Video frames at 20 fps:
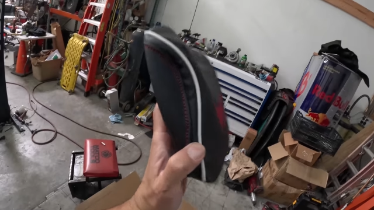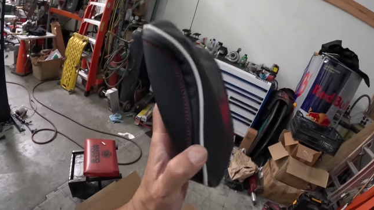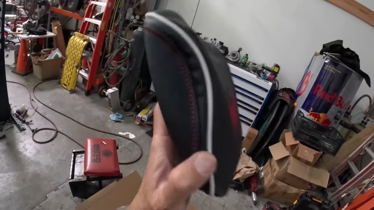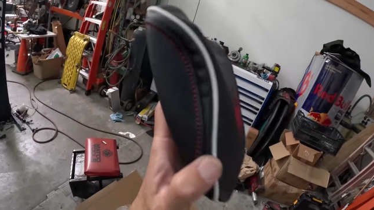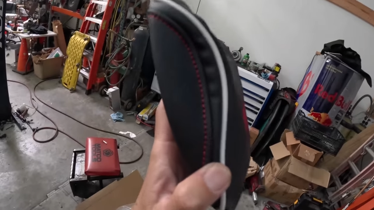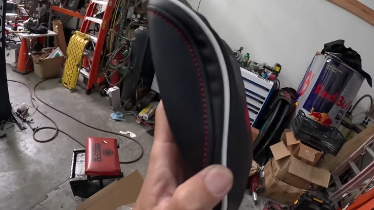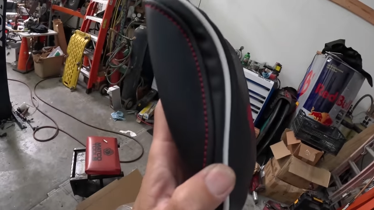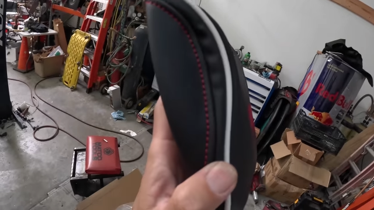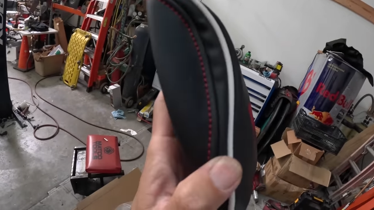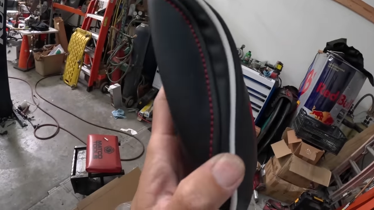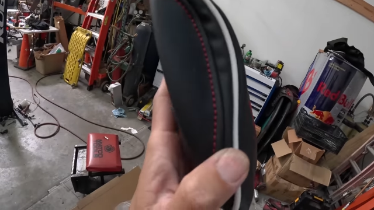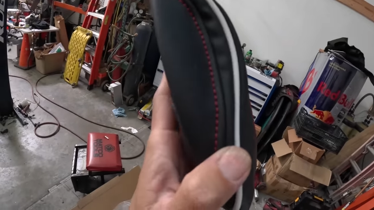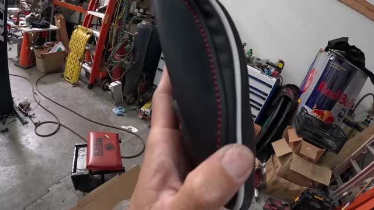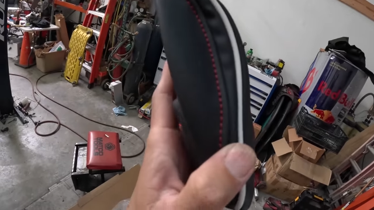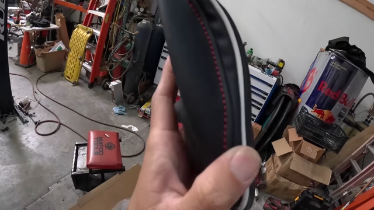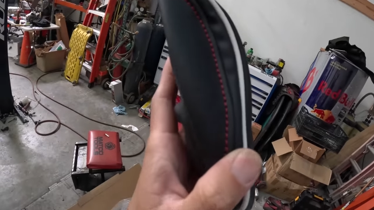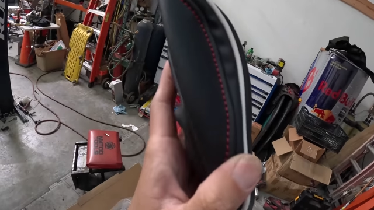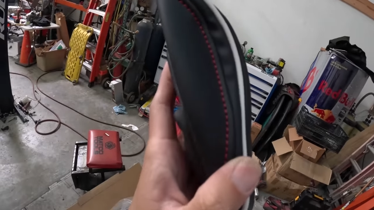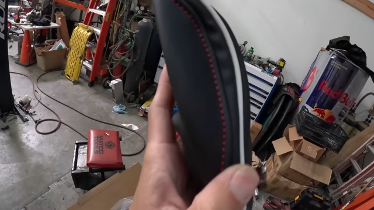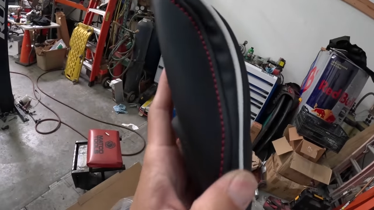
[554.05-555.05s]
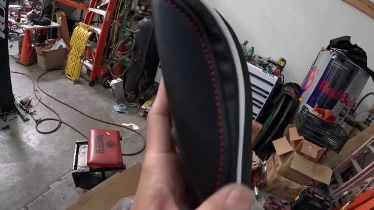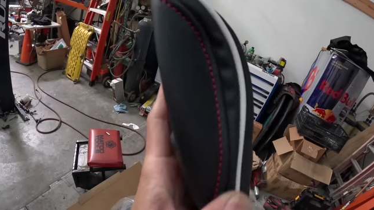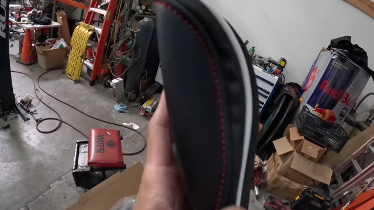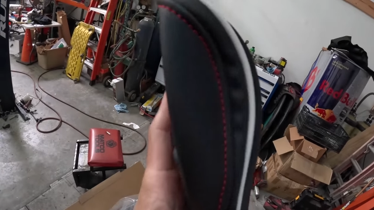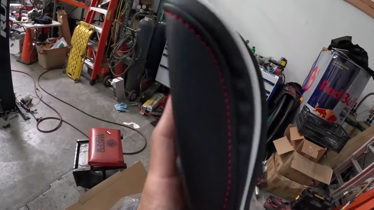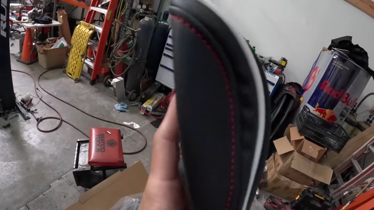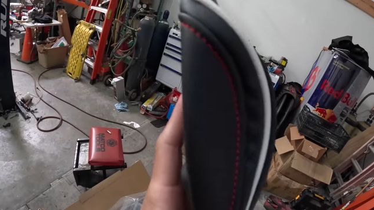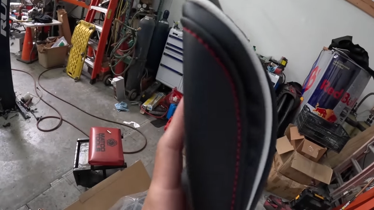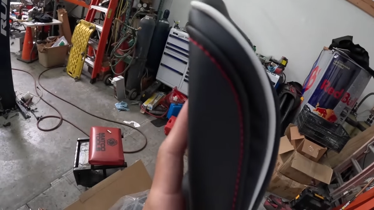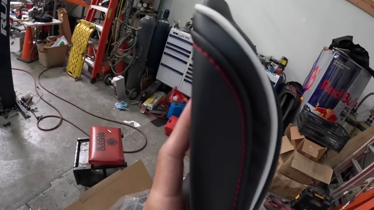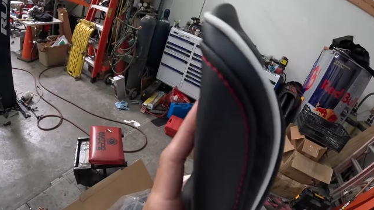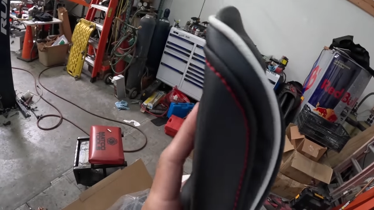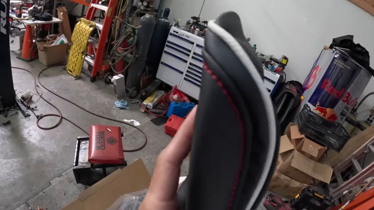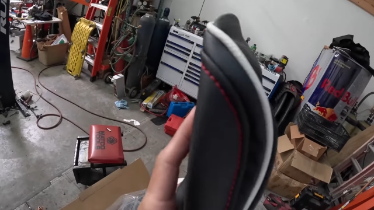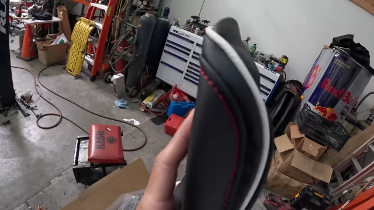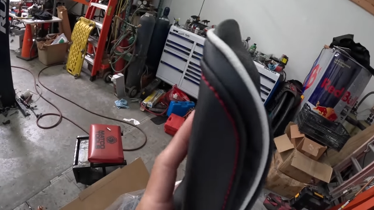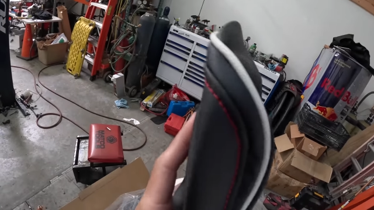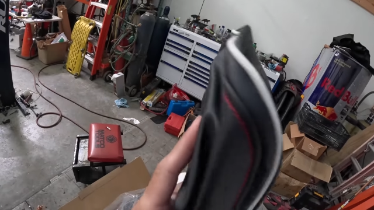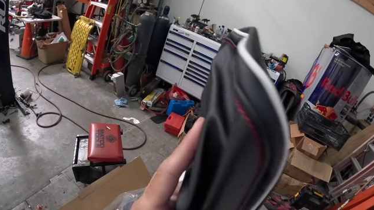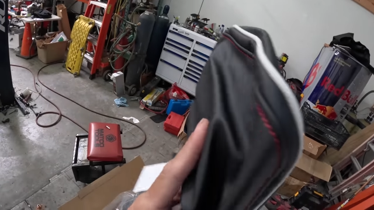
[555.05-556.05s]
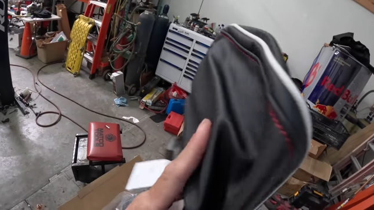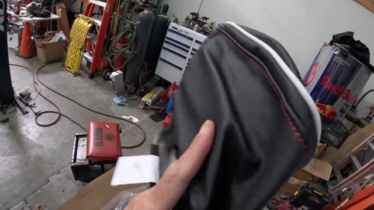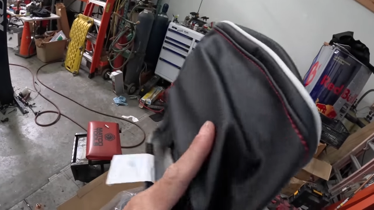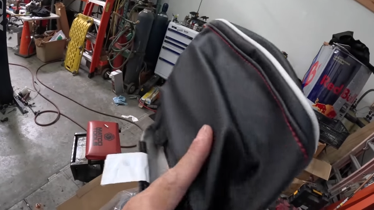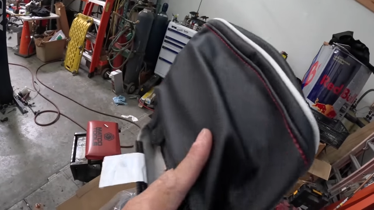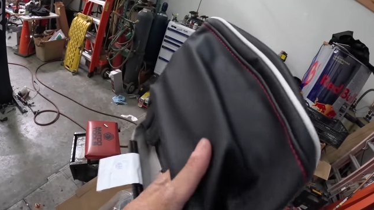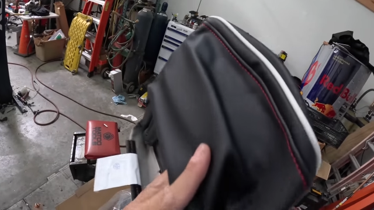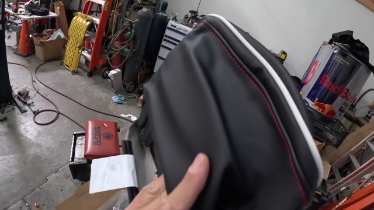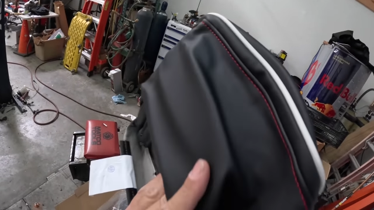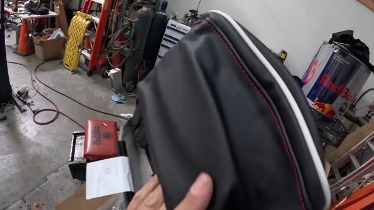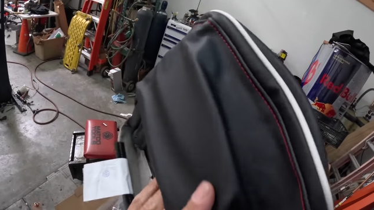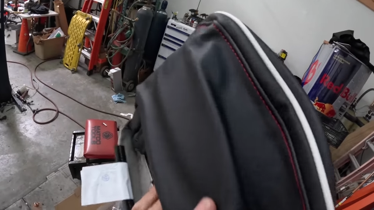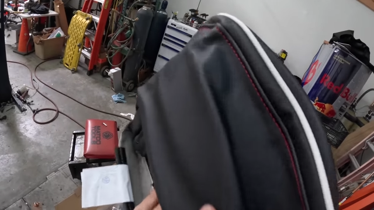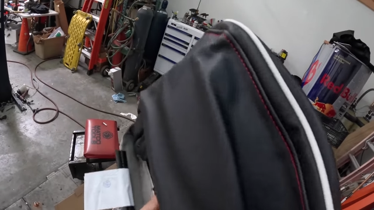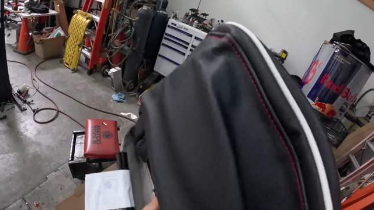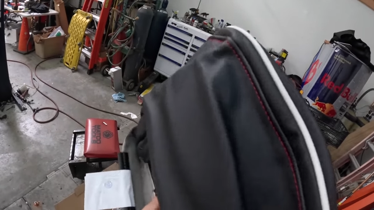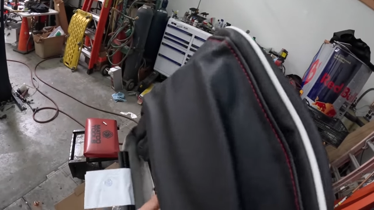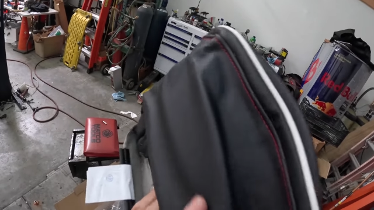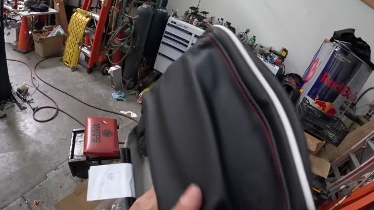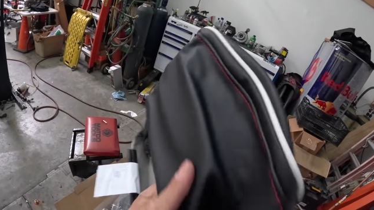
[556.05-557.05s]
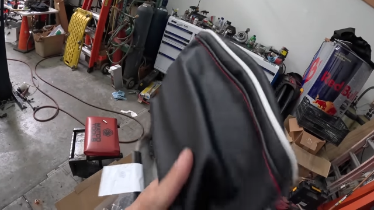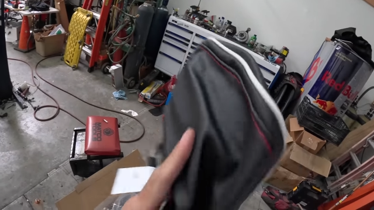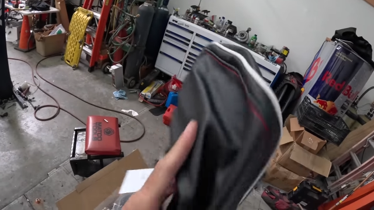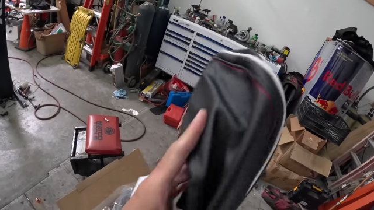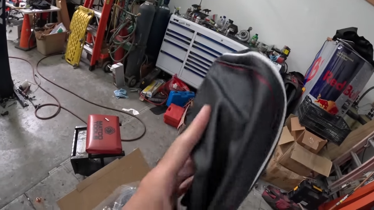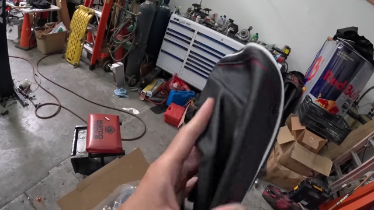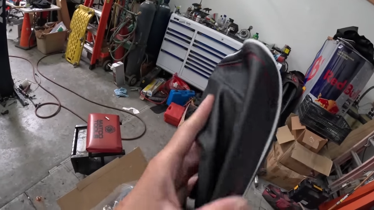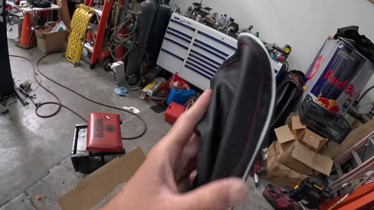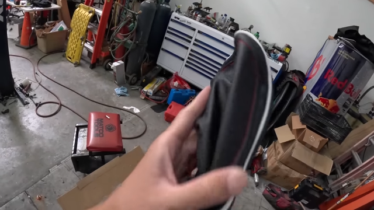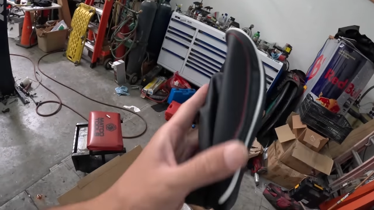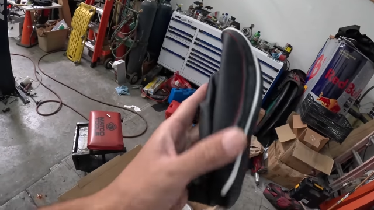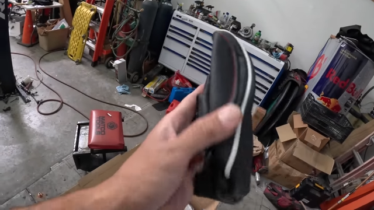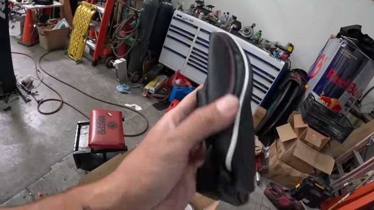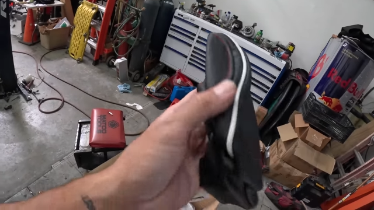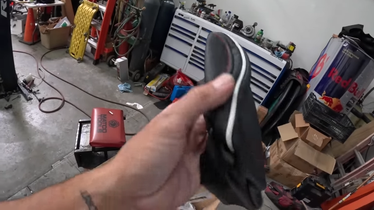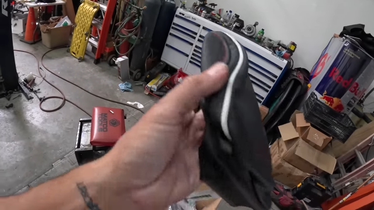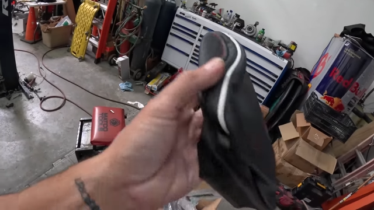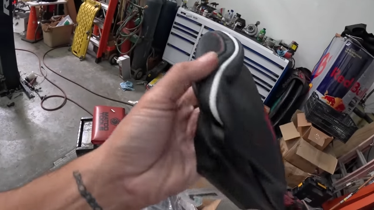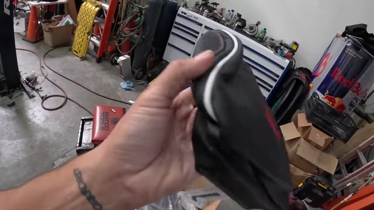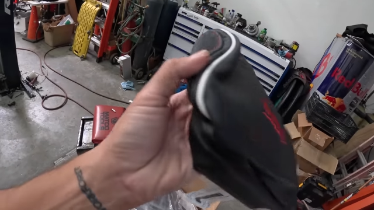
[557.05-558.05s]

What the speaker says: [unreadable: no face in view]